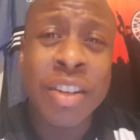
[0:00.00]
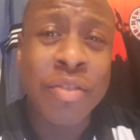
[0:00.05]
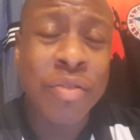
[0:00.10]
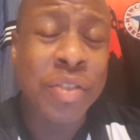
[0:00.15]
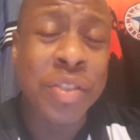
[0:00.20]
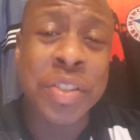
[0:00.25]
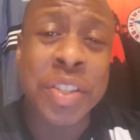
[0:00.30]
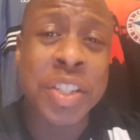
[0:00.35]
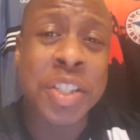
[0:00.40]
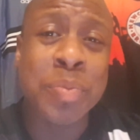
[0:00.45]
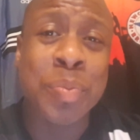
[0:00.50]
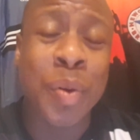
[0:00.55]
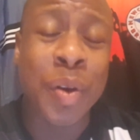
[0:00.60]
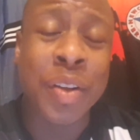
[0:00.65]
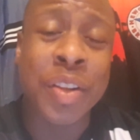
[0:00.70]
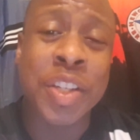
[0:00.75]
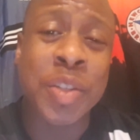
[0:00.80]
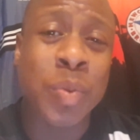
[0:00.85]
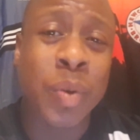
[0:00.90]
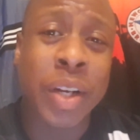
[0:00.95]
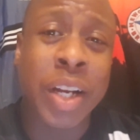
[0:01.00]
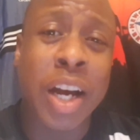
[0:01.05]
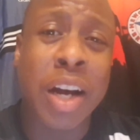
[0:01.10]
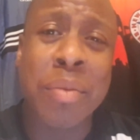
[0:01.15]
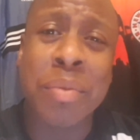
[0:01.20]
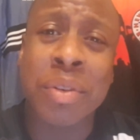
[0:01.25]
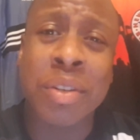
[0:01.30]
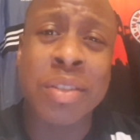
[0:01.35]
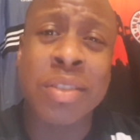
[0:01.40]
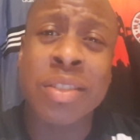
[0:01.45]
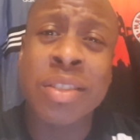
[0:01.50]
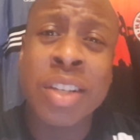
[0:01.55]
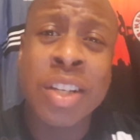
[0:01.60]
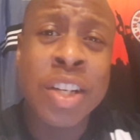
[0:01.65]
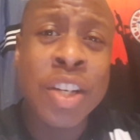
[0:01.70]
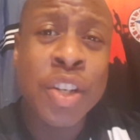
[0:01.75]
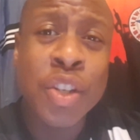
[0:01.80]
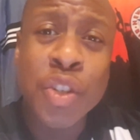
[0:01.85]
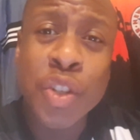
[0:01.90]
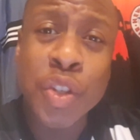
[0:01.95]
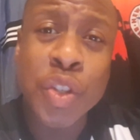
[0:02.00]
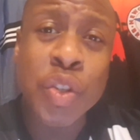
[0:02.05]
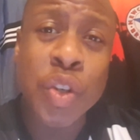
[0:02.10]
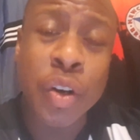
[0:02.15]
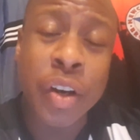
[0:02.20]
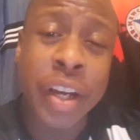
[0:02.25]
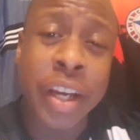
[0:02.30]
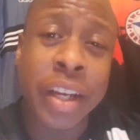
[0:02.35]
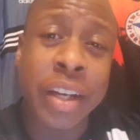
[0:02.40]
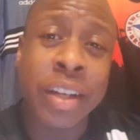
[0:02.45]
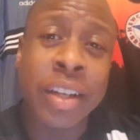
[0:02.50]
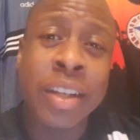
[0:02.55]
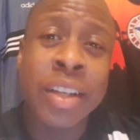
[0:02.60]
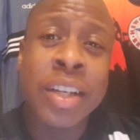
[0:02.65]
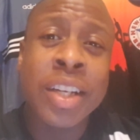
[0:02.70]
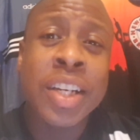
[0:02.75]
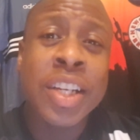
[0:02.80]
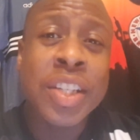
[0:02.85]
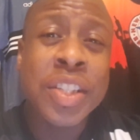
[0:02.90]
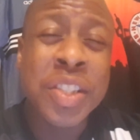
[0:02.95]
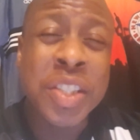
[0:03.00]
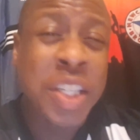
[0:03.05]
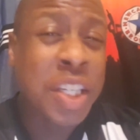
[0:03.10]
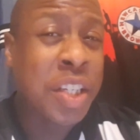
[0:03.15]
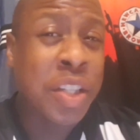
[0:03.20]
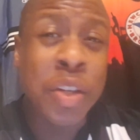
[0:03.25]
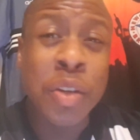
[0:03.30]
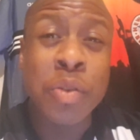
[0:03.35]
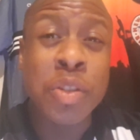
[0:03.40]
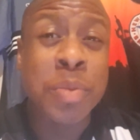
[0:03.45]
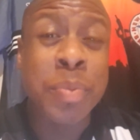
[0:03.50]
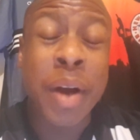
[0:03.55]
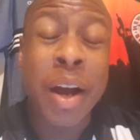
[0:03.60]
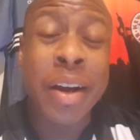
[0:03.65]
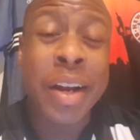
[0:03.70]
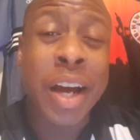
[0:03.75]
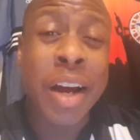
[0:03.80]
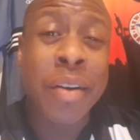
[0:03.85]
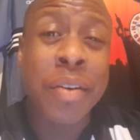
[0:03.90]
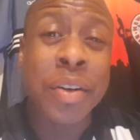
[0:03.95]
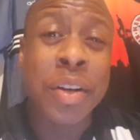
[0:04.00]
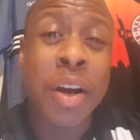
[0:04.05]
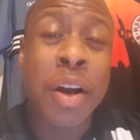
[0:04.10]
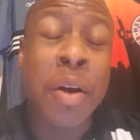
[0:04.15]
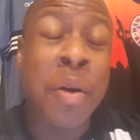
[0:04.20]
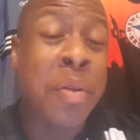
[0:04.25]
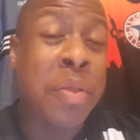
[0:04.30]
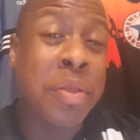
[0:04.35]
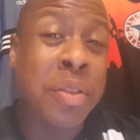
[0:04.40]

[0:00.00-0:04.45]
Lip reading: resist putting this one out, because just got in, seen news about an hour ago.